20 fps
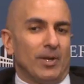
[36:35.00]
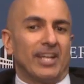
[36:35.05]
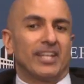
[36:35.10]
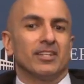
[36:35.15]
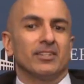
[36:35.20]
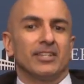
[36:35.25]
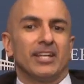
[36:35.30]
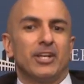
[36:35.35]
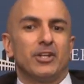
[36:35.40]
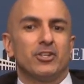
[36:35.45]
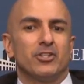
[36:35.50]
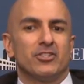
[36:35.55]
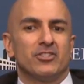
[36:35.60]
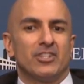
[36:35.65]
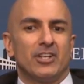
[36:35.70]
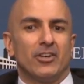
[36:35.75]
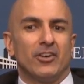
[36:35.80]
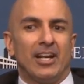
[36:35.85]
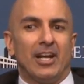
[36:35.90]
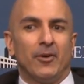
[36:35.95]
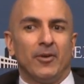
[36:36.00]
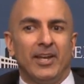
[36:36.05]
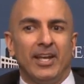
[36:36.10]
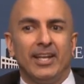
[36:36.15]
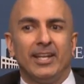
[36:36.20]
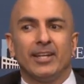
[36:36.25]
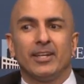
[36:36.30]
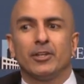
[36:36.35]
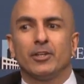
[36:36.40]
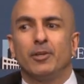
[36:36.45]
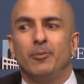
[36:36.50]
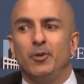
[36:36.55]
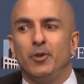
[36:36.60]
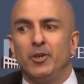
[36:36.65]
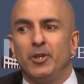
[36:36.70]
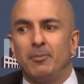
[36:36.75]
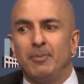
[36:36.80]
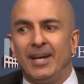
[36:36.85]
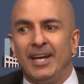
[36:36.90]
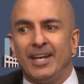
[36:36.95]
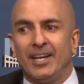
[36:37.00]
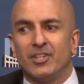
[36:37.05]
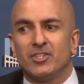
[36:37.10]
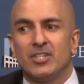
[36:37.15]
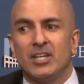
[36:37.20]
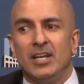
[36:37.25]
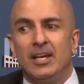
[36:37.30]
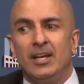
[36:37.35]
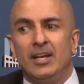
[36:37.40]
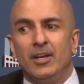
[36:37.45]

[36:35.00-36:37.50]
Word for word: regulations that are now hitting community banks.